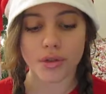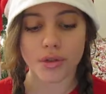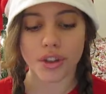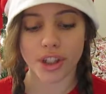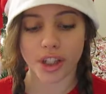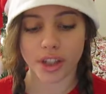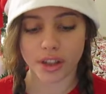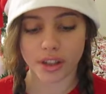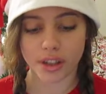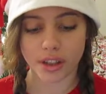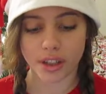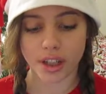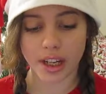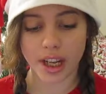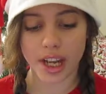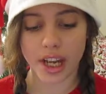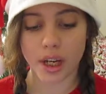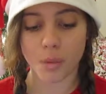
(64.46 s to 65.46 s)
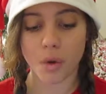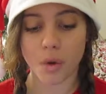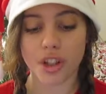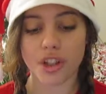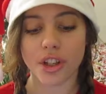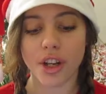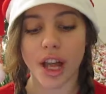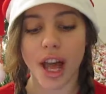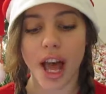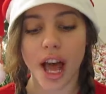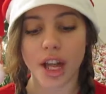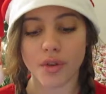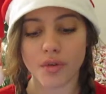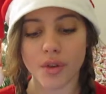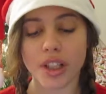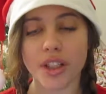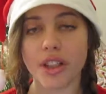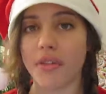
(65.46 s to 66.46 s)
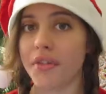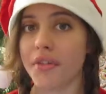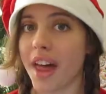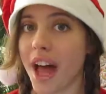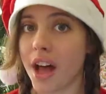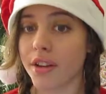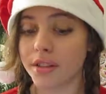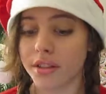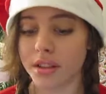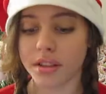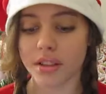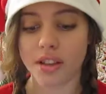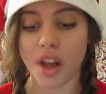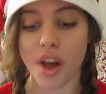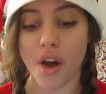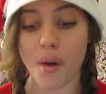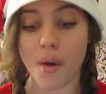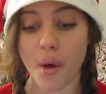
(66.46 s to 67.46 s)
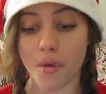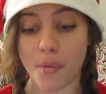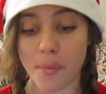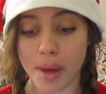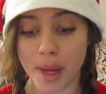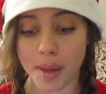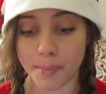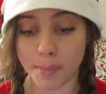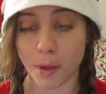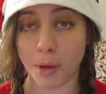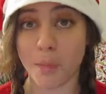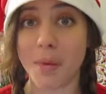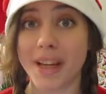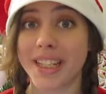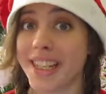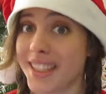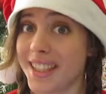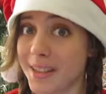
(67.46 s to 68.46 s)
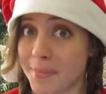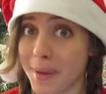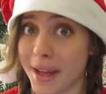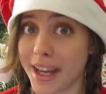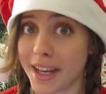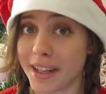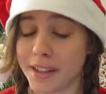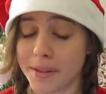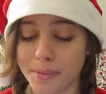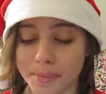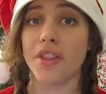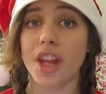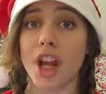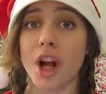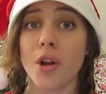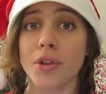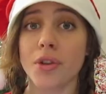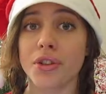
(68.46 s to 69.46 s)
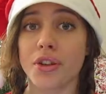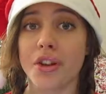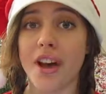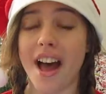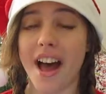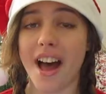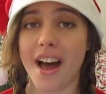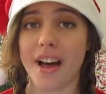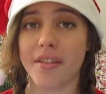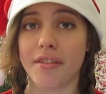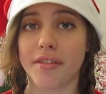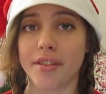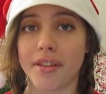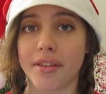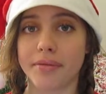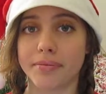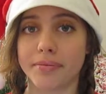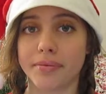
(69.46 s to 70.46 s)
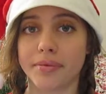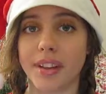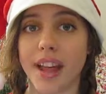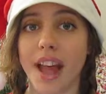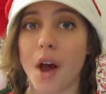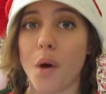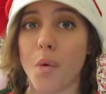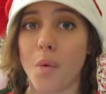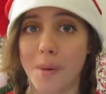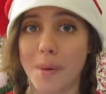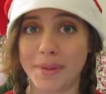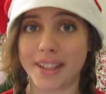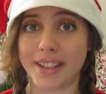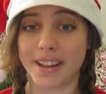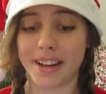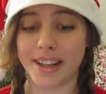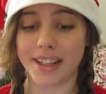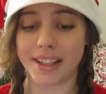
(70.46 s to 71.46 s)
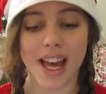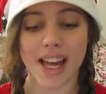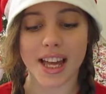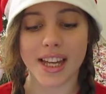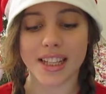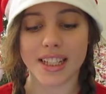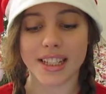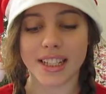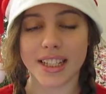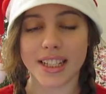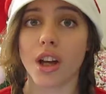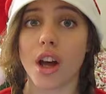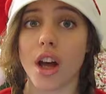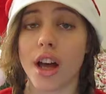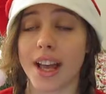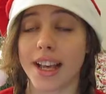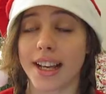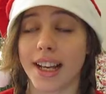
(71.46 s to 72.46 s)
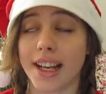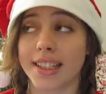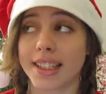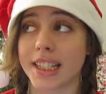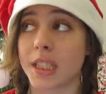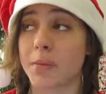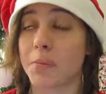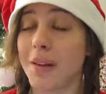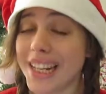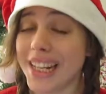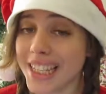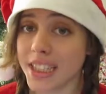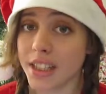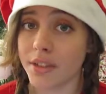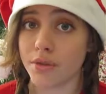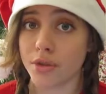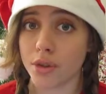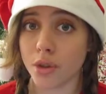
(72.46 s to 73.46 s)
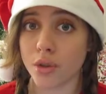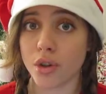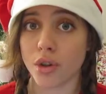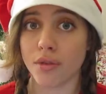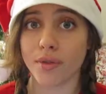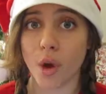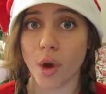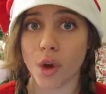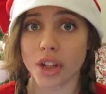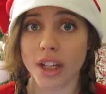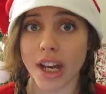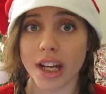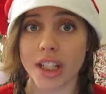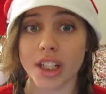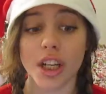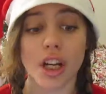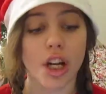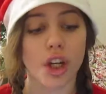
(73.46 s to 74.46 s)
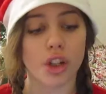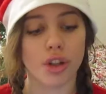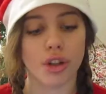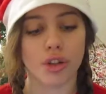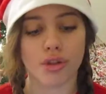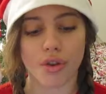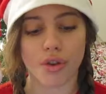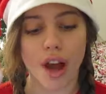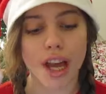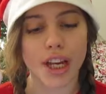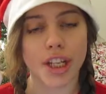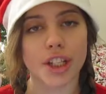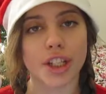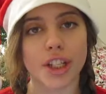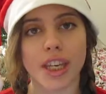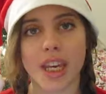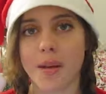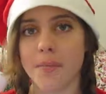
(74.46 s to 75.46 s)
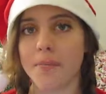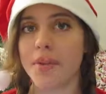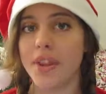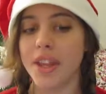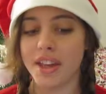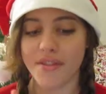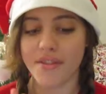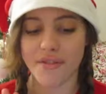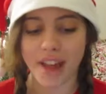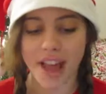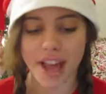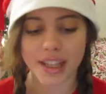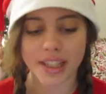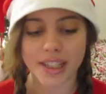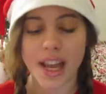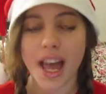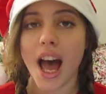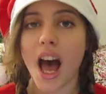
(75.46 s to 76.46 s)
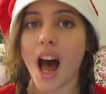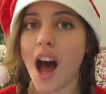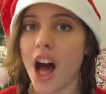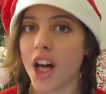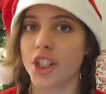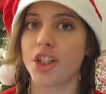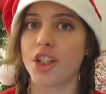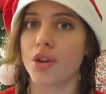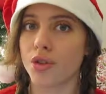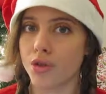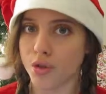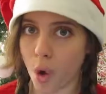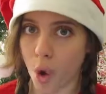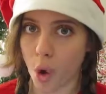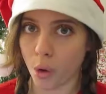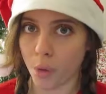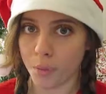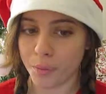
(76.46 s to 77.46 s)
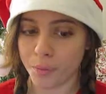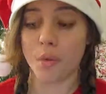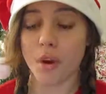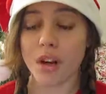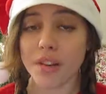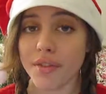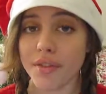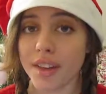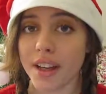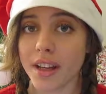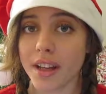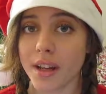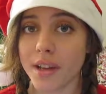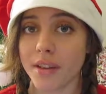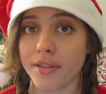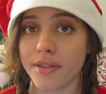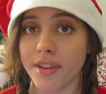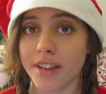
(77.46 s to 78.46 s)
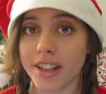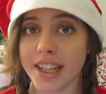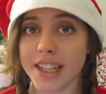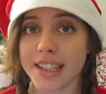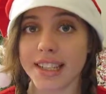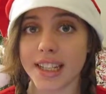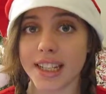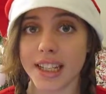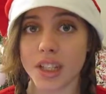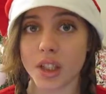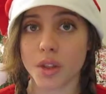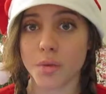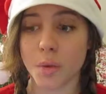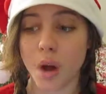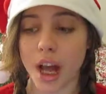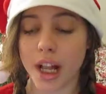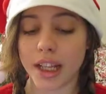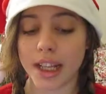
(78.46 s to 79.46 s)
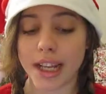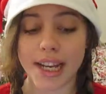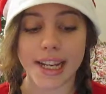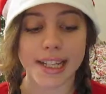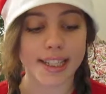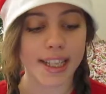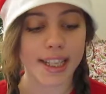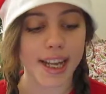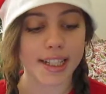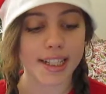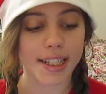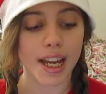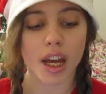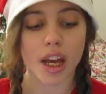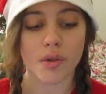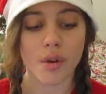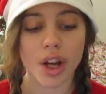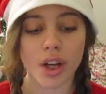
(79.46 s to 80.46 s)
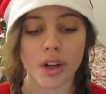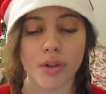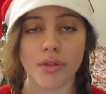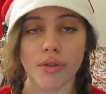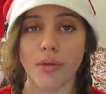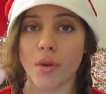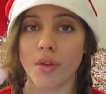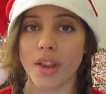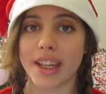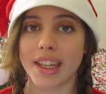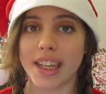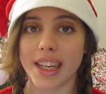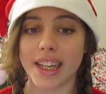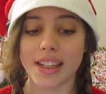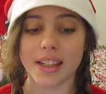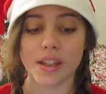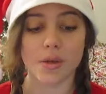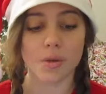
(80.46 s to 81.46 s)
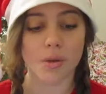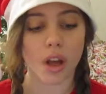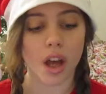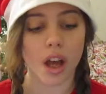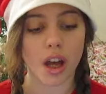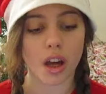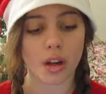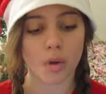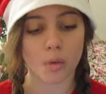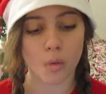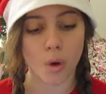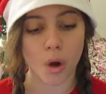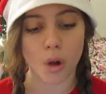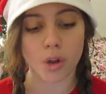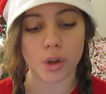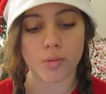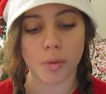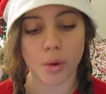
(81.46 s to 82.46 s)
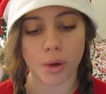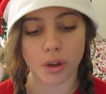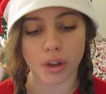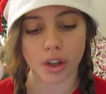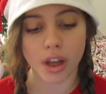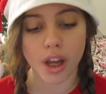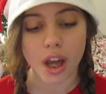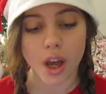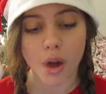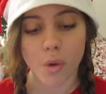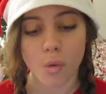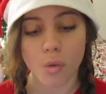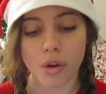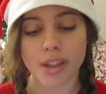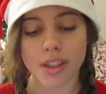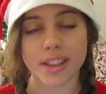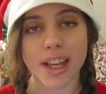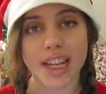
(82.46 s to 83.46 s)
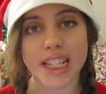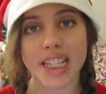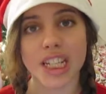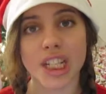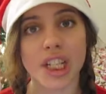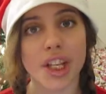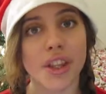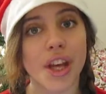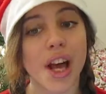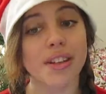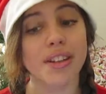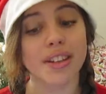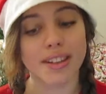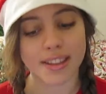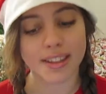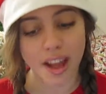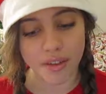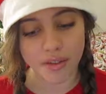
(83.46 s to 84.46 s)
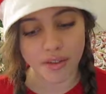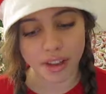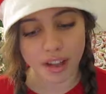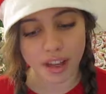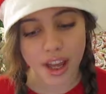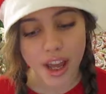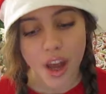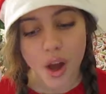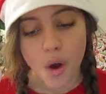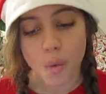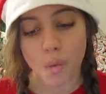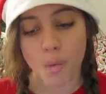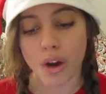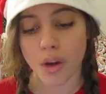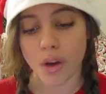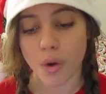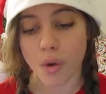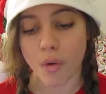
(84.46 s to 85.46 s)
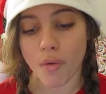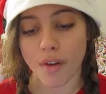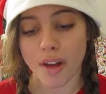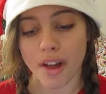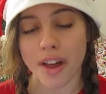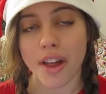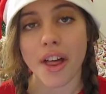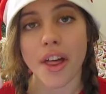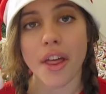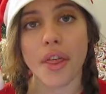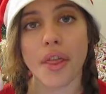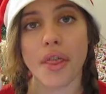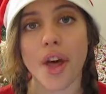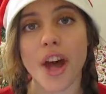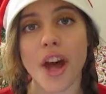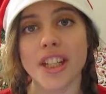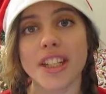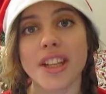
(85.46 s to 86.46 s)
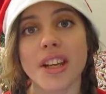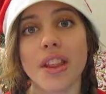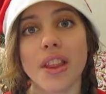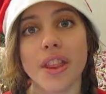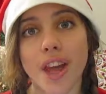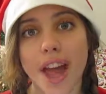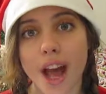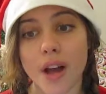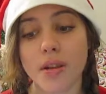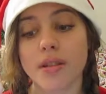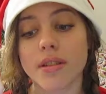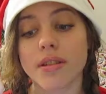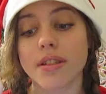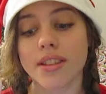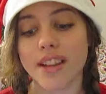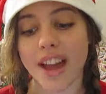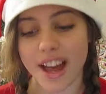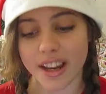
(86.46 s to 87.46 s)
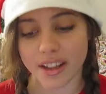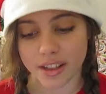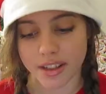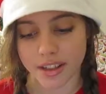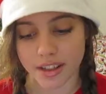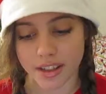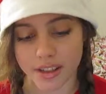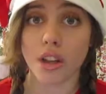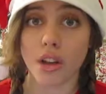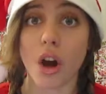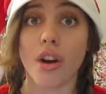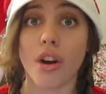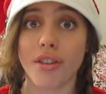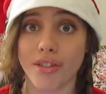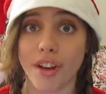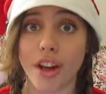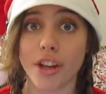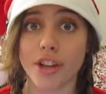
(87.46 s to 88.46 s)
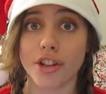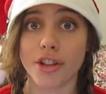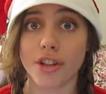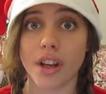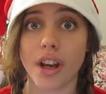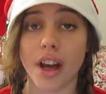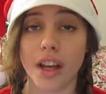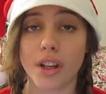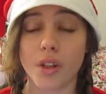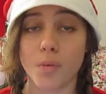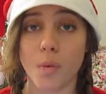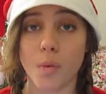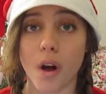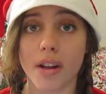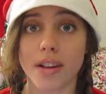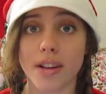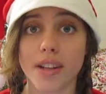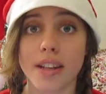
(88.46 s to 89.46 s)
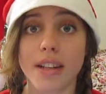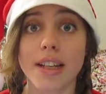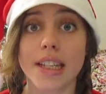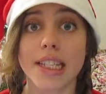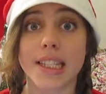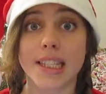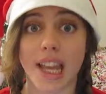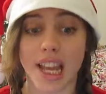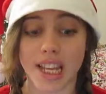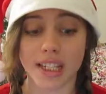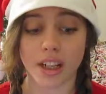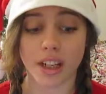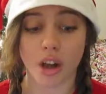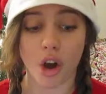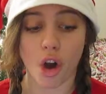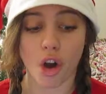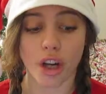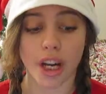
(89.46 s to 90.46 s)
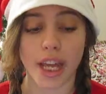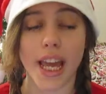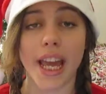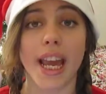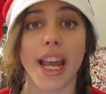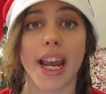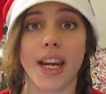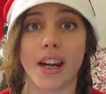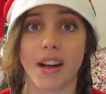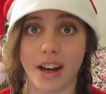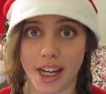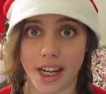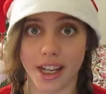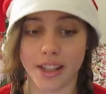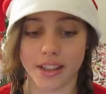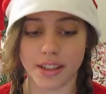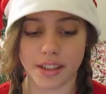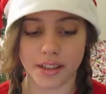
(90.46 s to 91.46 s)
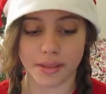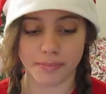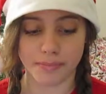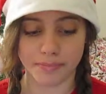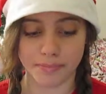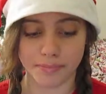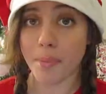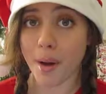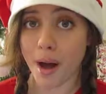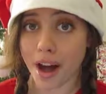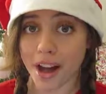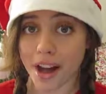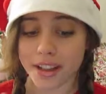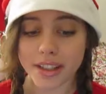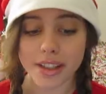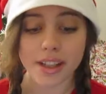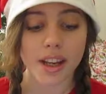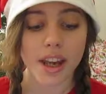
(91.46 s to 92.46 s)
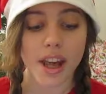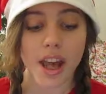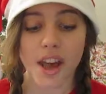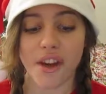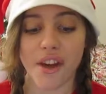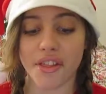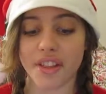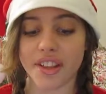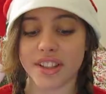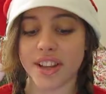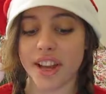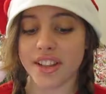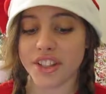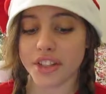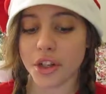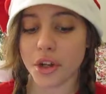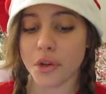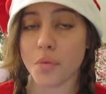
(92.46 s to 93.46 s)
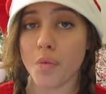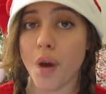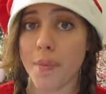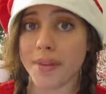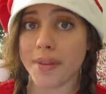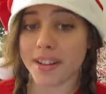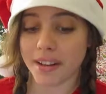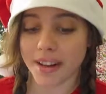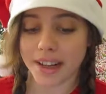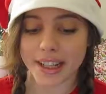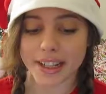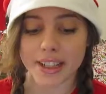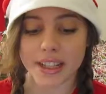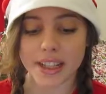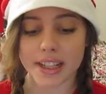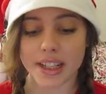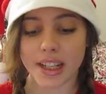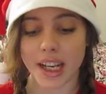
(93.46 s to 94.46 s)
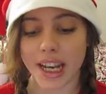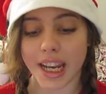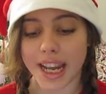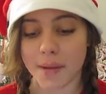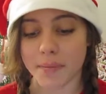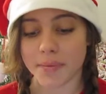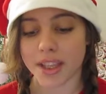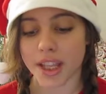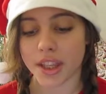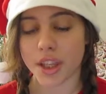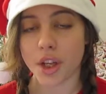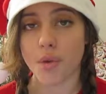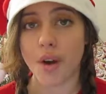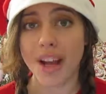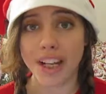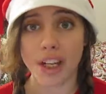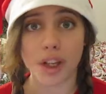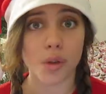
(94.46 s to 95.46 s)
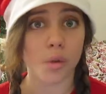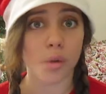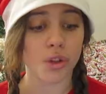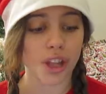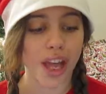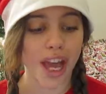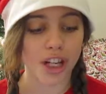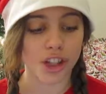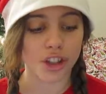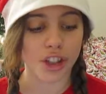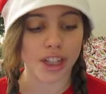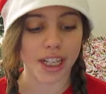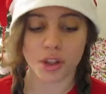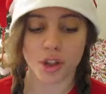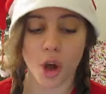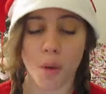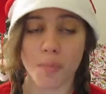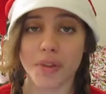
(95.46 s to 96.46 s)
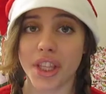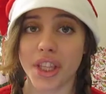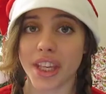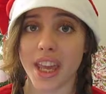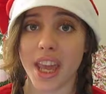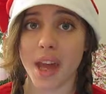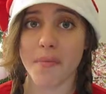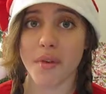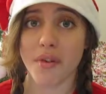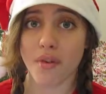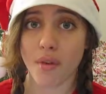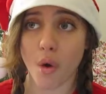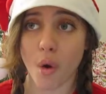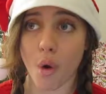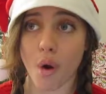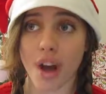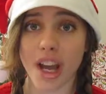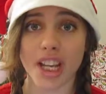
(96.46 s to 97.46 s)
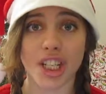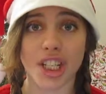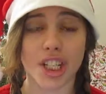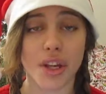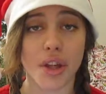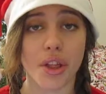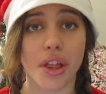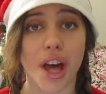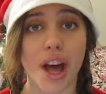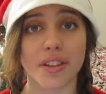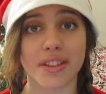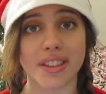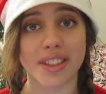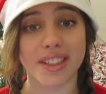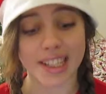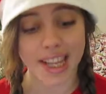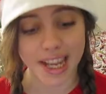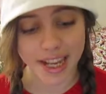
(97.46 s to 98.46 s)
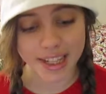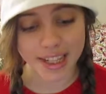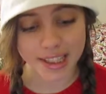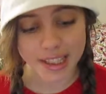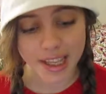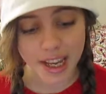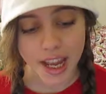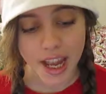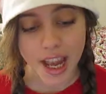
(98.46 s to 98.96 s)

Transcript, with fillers: tradition in which hundreds of thousands of people participate. They also have a website and it has explicit rules of conduct to try to keep the event under control. One of the funniest things as well is that a record for the Guinness World Book was set in 2007 when over 13,000 Santas converged at one SantaCon in Ireland. But the SantaCon website claims that the record was actually topped the year before in 2006